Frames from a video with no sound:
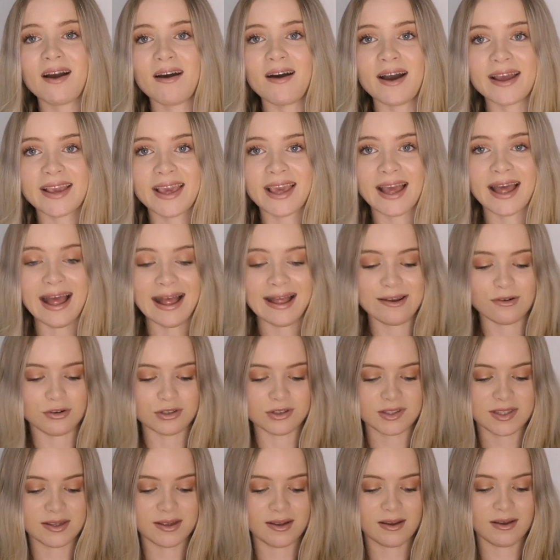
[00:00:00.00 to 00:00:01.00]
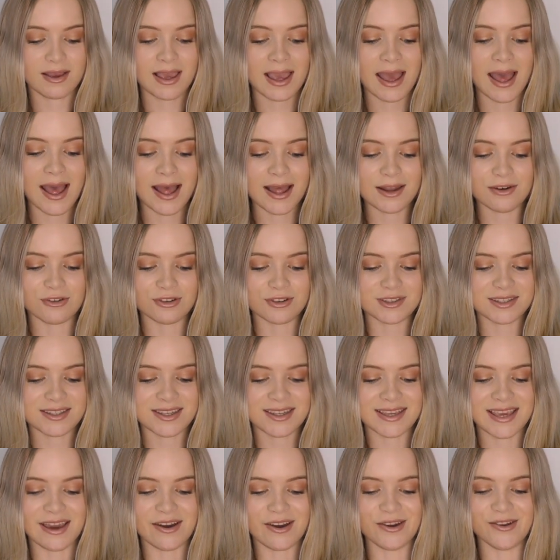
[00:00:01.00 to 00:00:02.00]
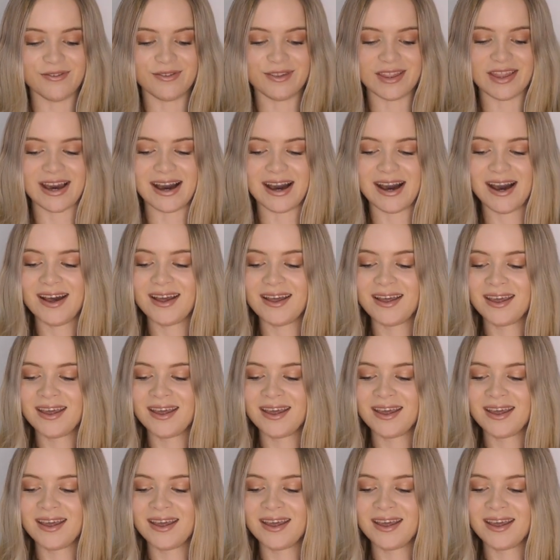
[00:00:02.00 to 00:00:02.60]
I cannot get over that.